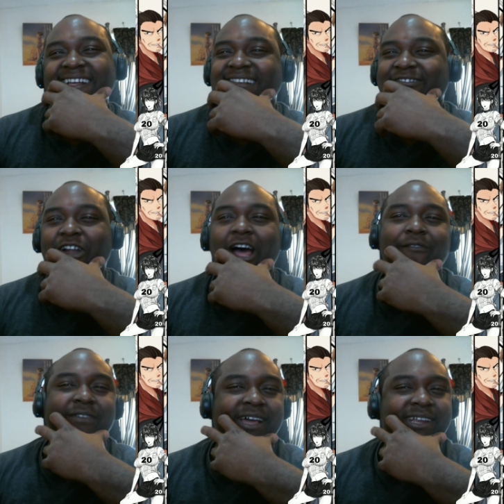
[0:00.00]

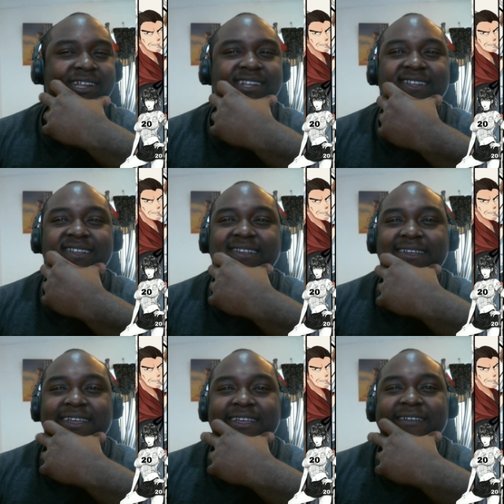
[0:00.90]
Drive Knight.
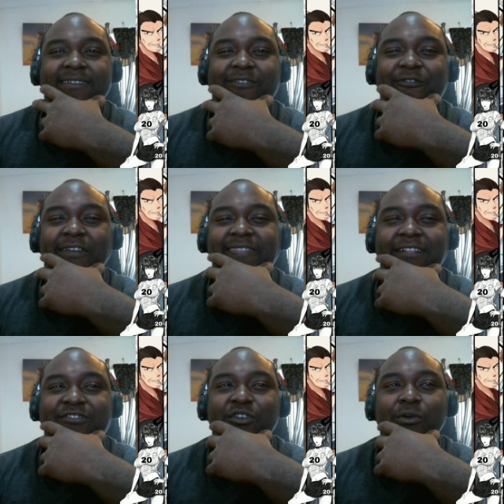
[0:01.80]
Defeat
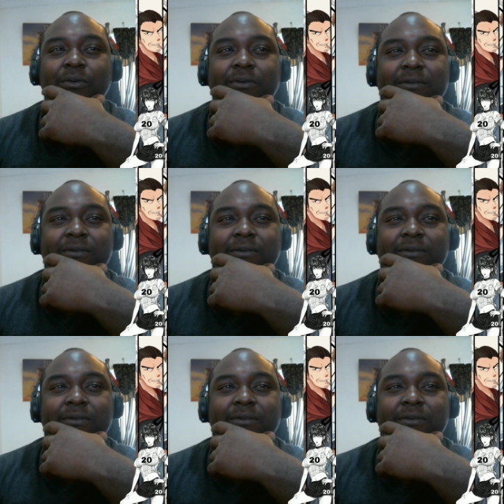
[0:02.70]
that too.